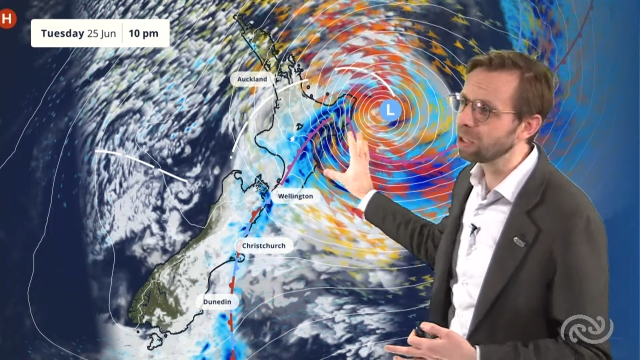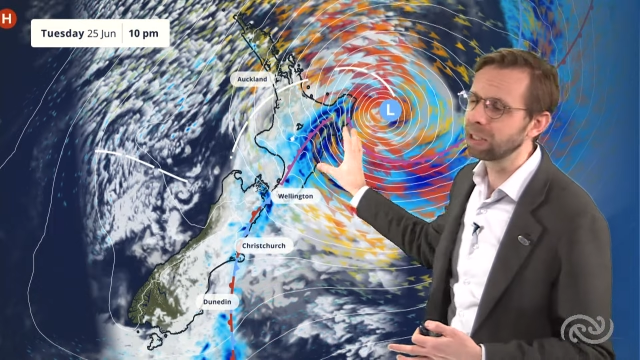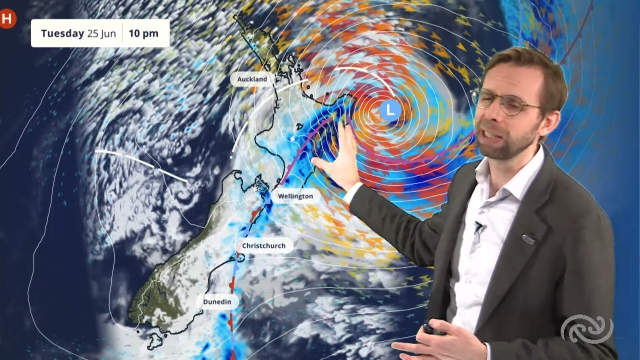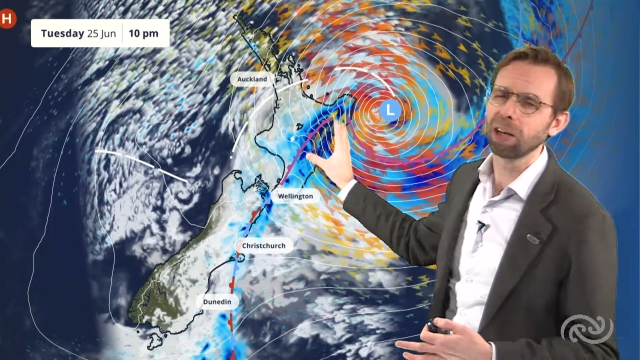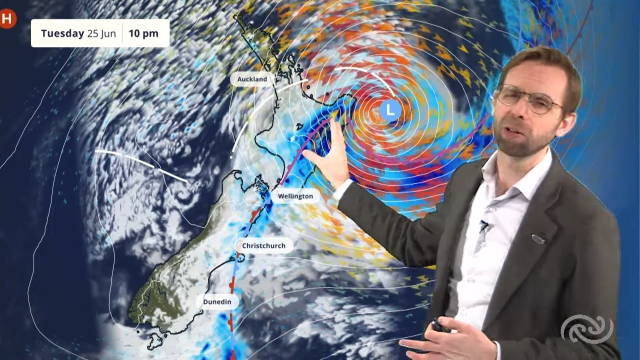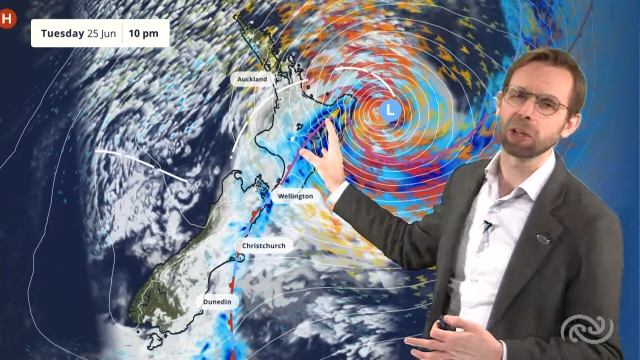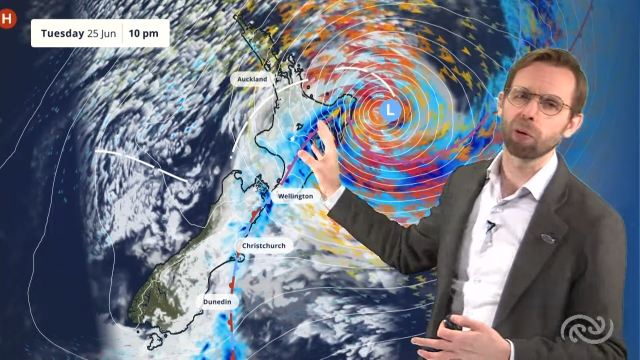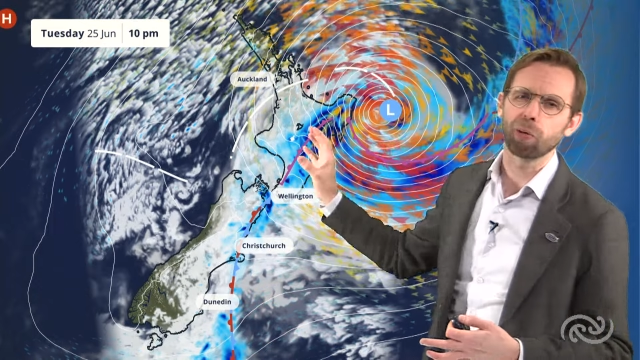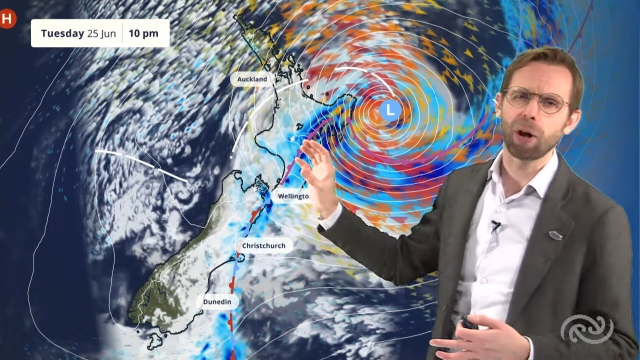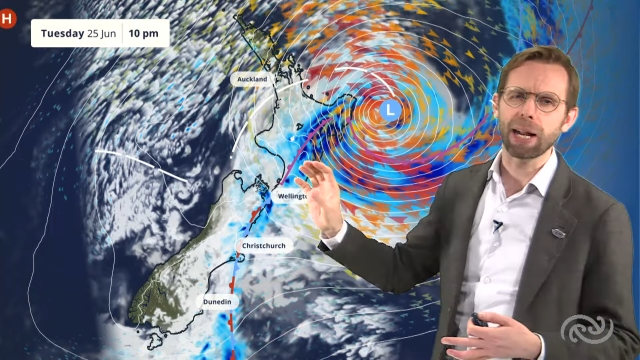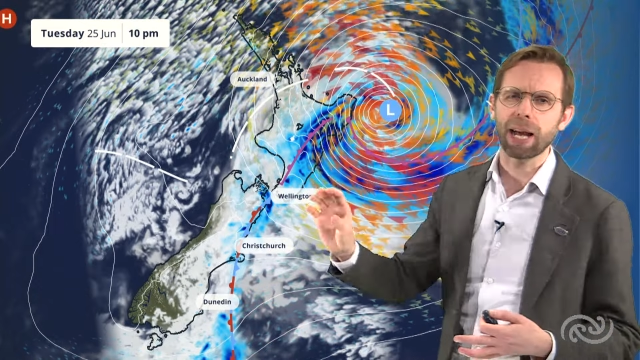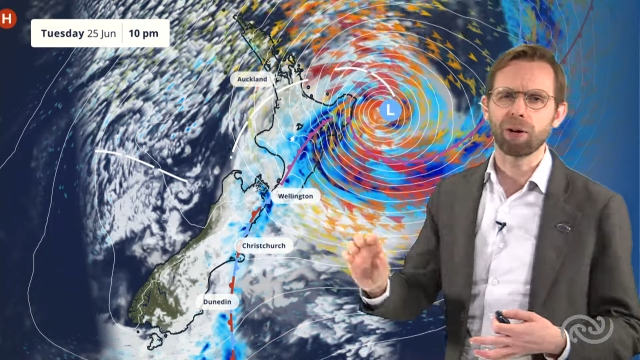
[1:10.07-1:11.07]
You can see those
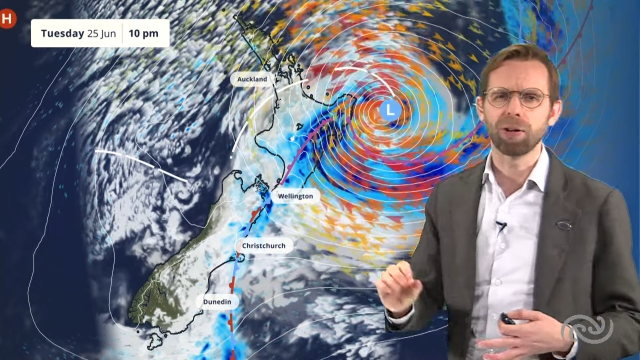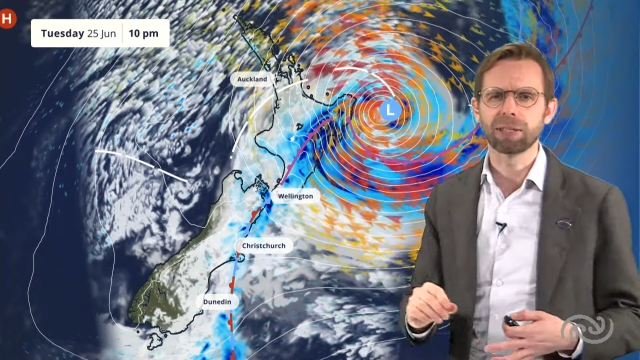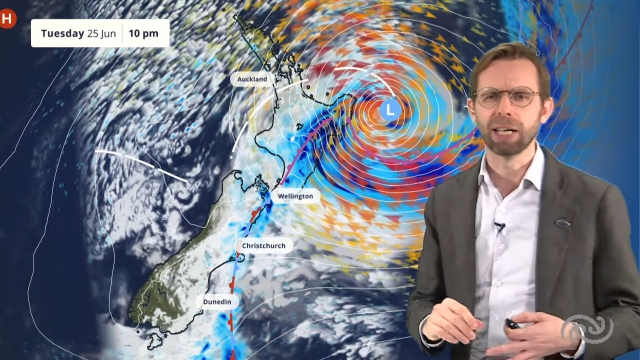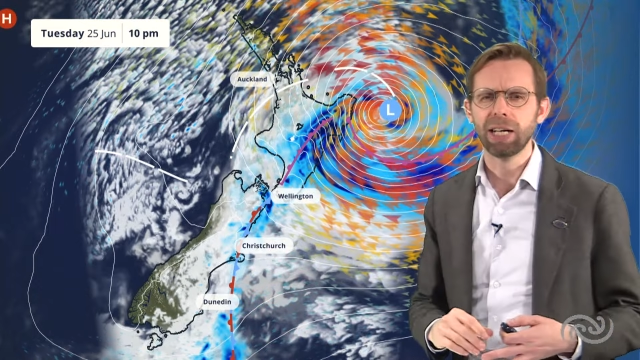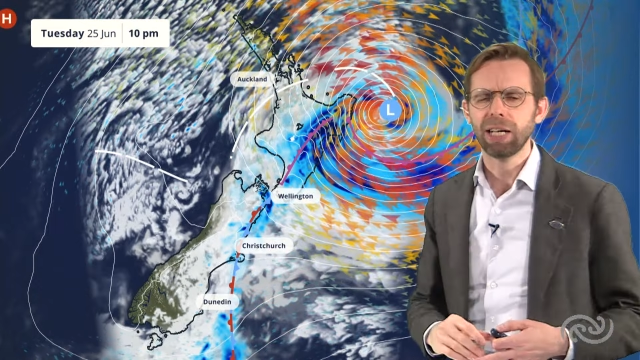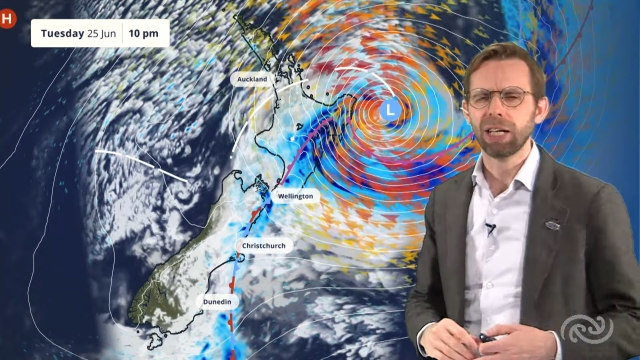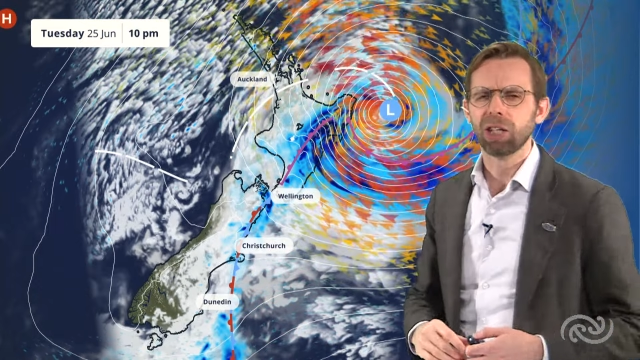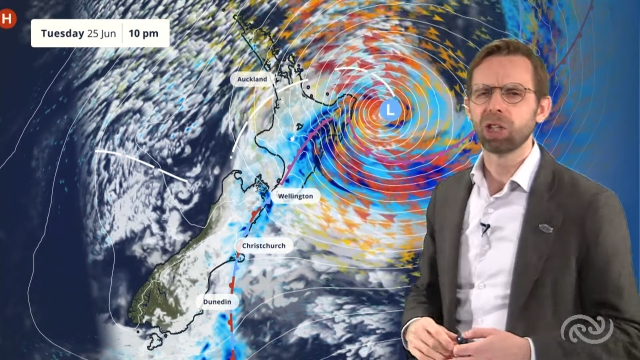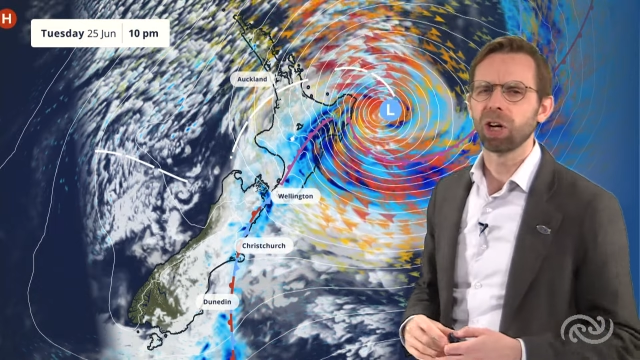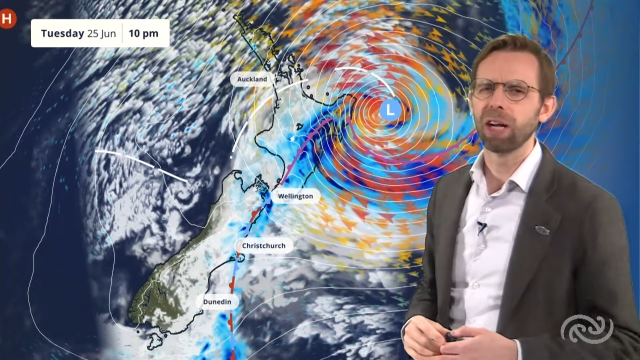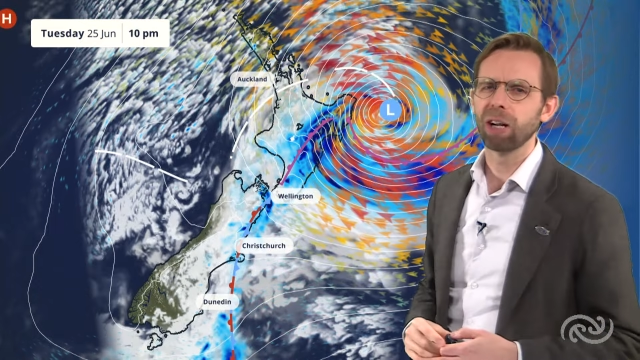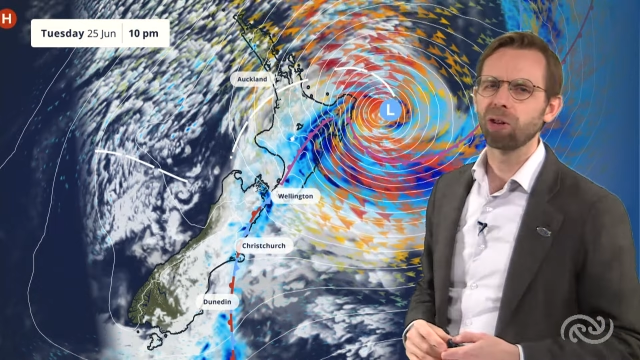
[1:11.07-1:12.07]
red arrows
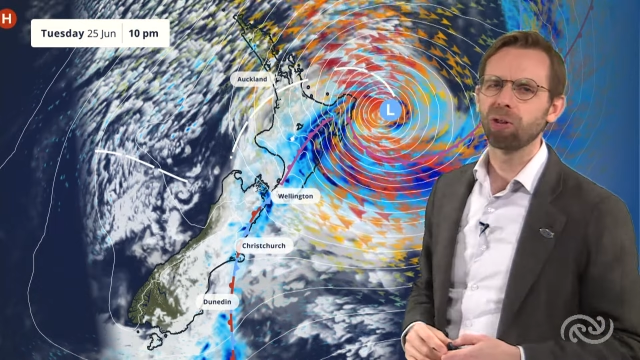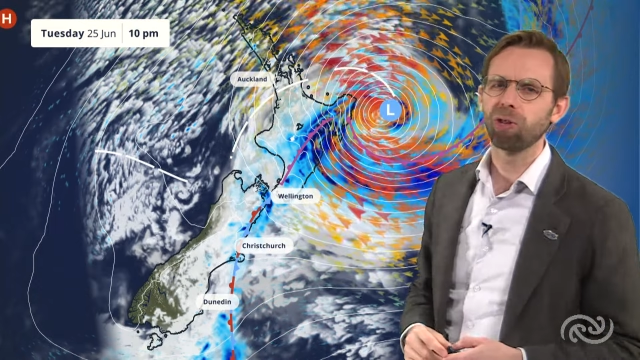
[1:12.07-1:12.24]
showing the